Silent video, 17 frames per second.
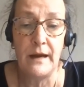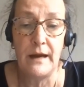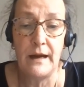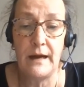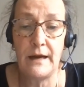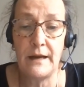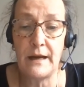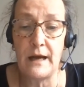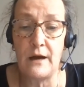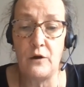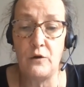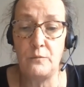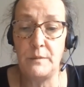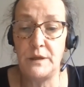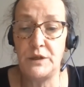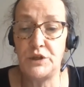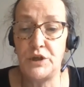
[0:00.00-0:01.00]
and I'll
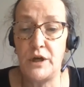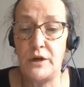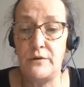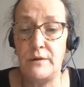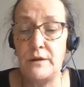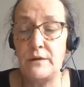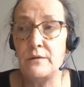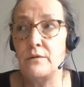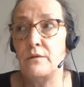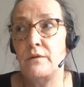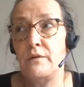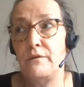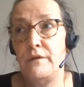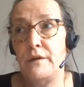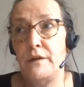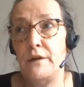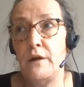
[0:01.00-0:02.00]
be sharing the
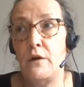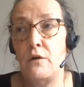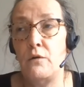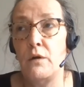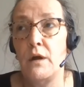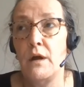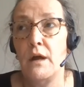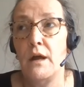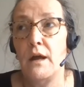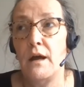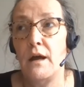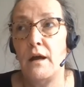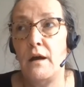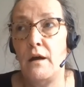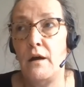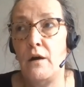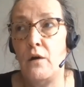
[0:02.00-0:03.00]
video
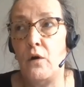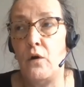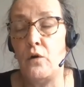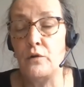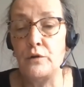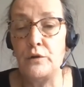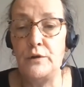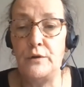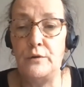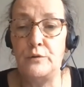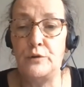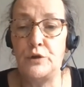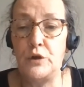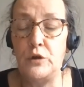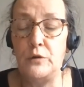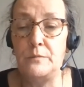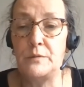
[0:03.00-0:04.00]
uh, on
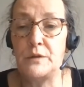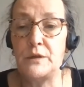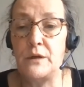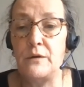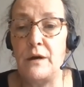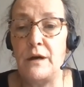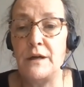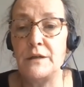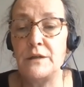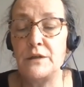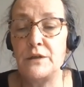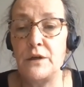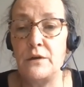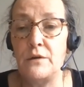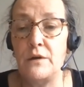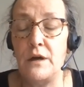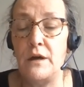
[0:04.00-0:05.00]
YouTube so I
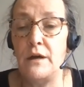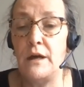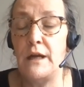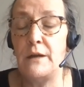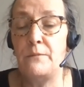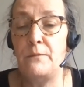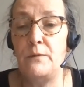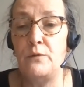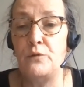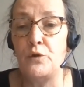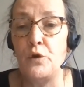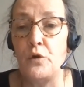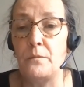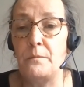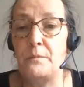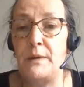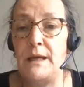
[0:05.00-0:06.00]
don't uh, it will
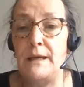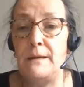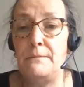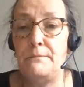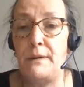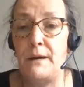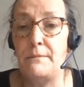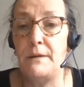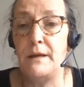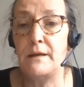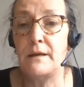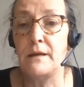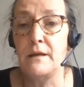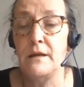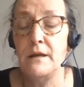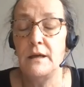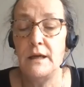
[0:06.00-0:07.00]
not be public
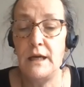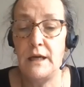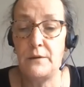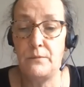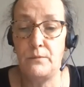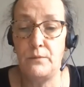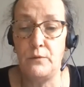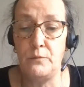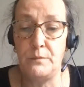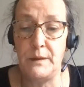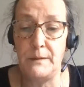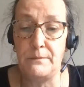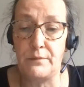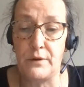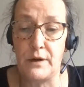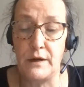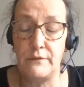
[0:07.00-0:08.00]
it will be
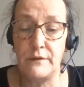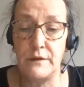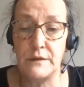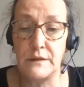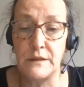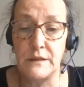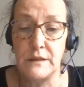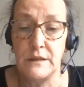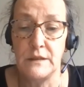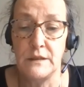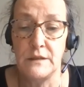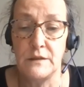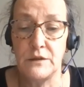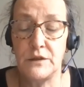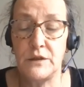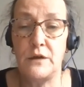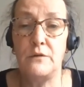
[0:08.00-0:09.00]
private
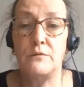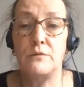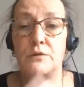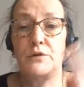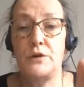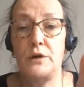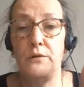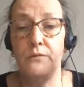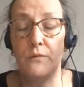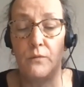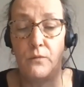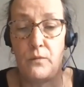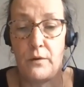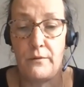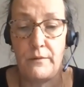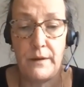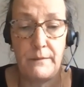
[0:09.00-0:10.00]
so don't
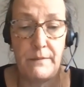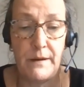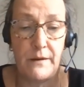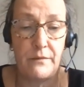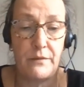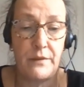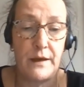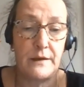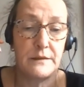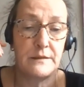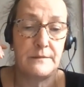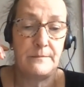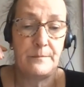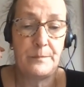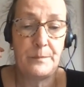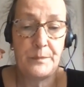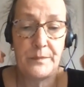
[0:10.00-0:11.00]
worry about that
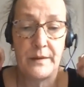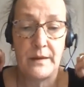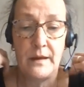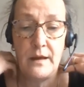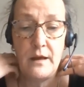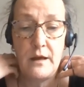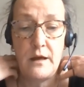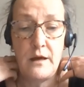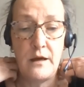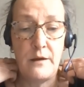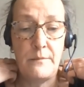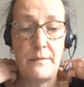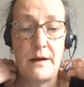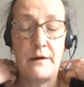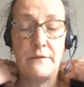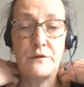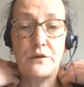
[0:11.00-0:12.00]
um,
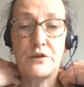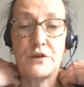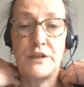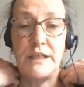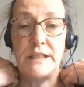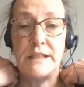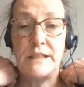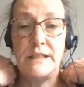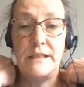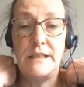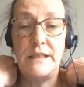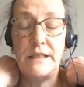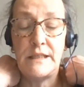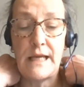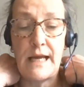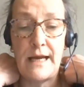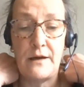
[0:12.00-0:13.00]
I've tested
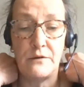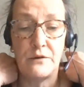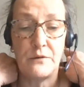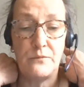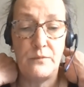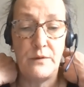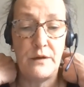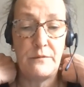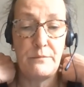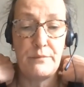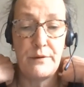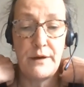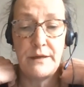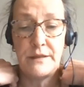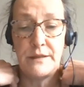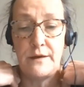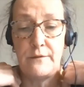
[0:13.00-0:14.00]
this out with
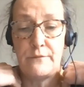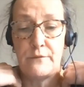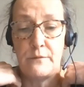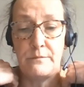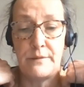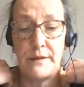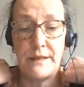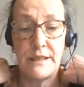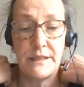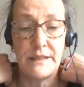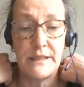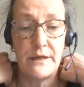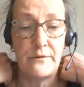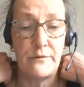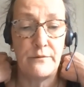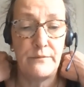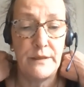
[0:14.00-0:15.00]
Brenda from Brenda
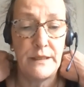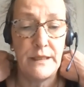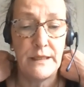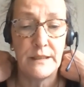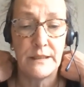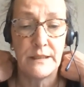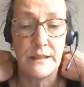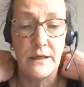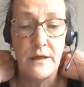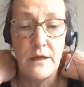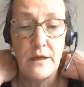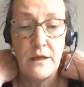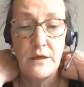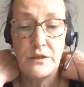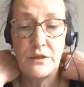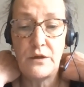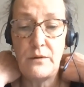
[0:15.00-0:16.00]
Tarot Readings
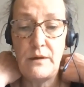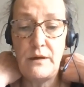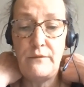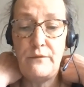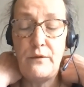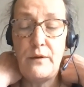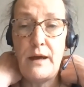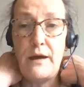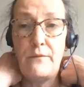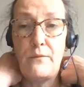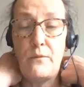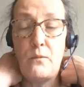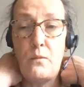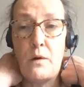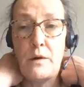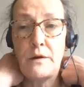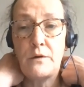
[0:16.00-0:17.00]
so if you have
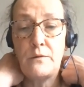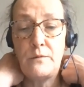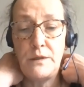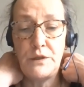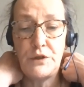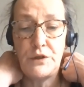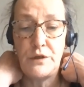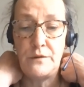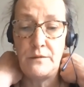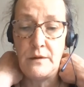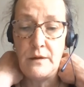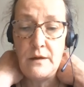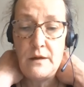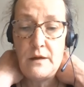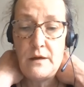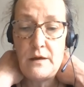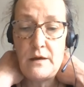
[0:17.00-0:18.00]
one question
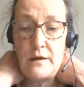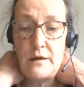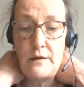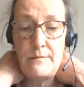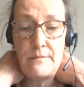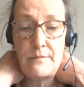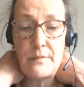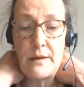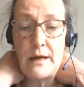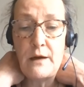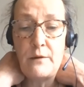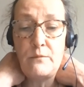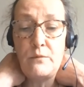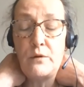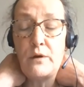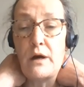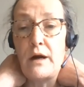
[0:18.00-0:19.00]
um, I
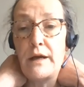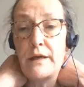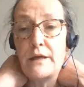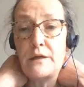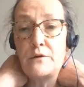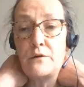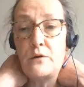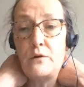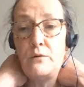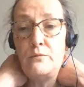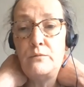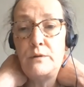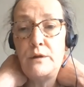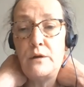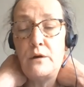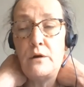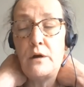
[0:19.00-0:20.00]
will I can
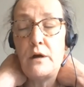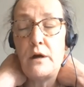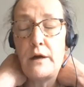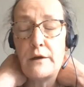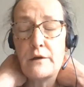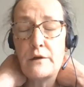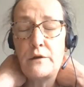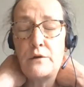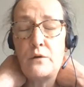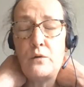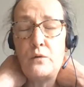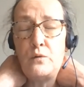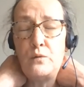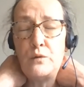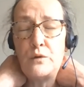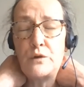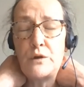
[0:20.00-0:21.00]
only uh, I can
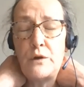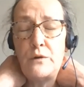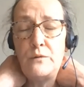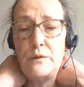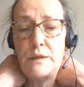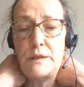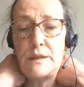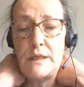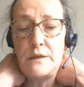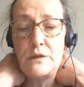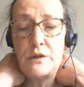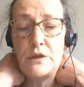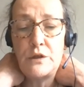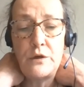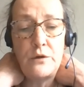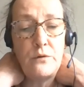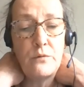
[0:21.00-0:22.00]
also
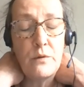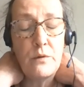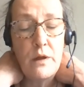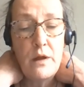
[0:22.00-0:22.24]
send you